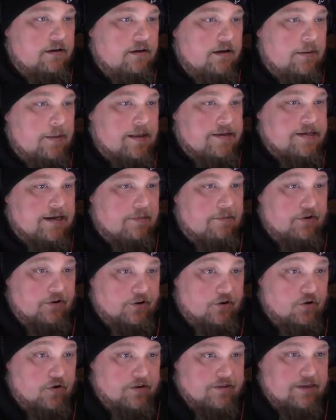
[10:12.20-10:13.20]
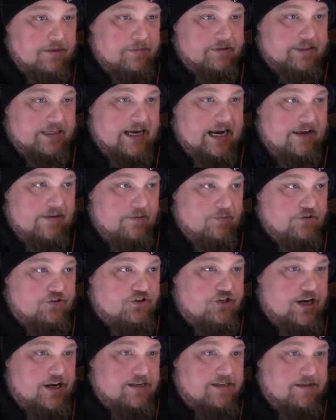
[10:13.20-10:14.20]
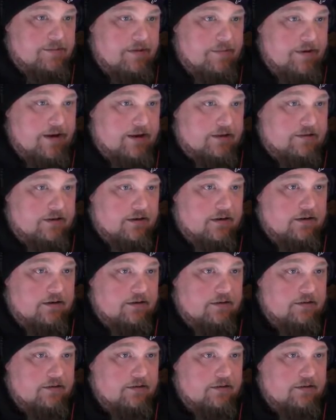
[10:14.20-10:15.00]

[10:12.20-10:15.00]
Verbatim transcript: not talking about you. I was talking about the guy that was chasing me back there.